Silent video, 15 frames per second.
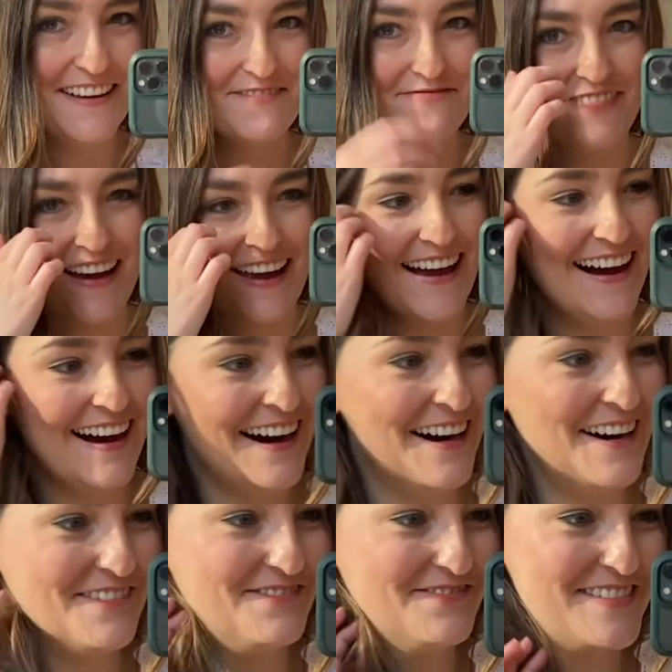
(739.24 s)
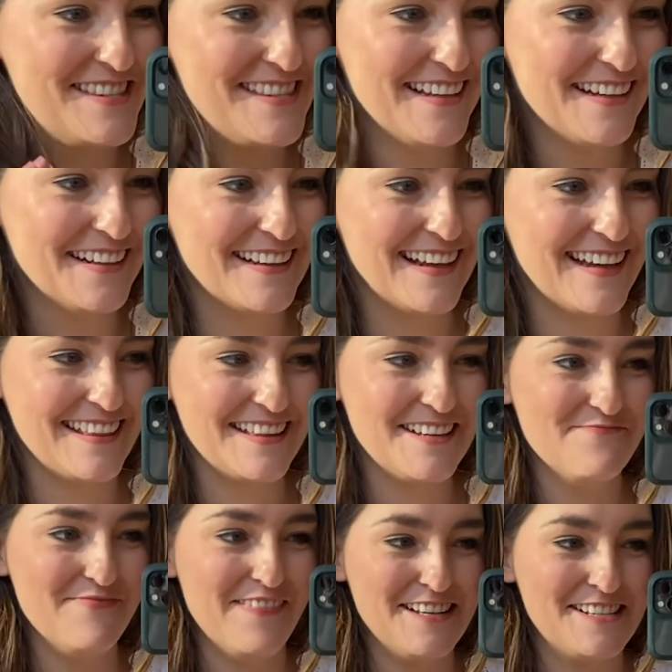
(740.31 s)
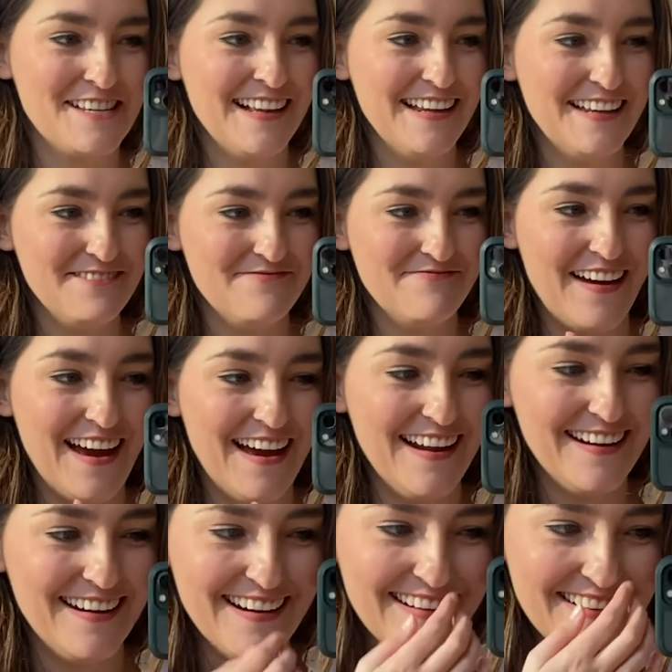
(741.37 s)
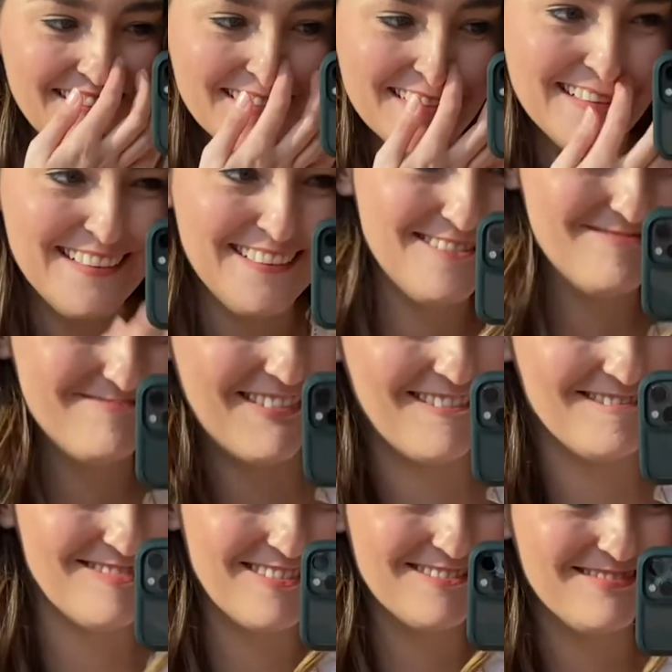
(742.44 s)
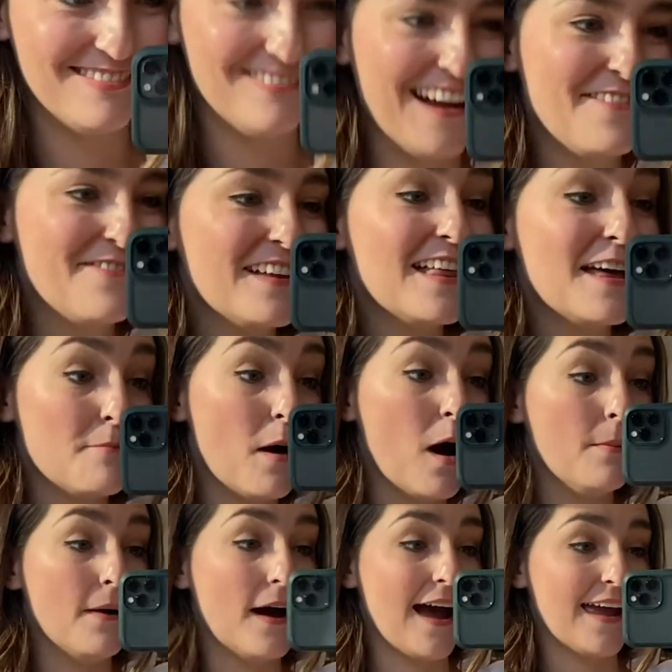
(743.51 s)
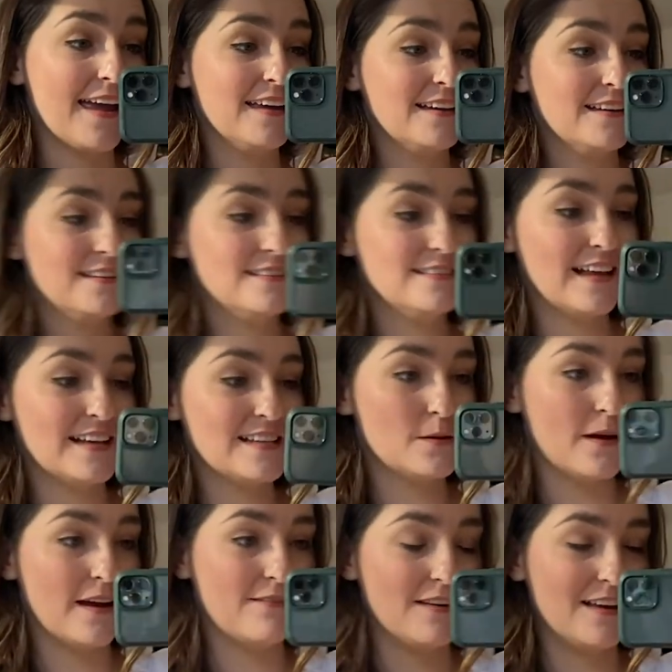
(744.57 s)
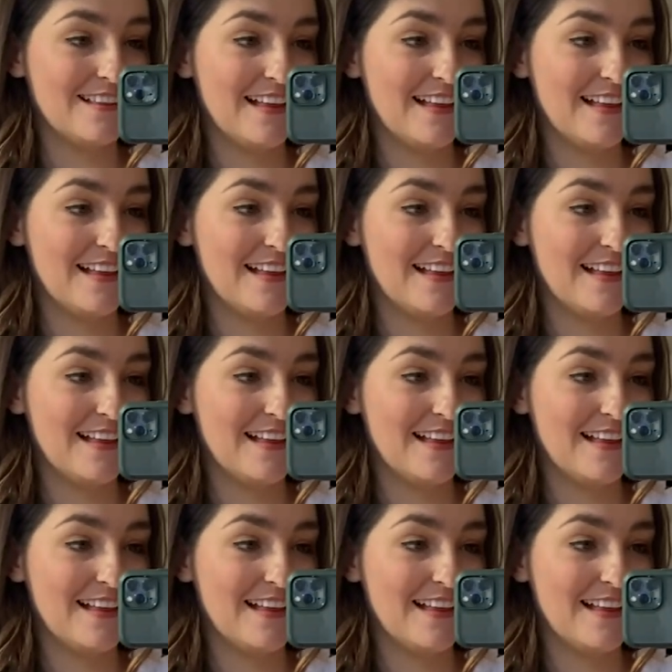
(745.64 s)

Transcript: My arms look like the Michelin Man. I feel like Popeye. That's what I feel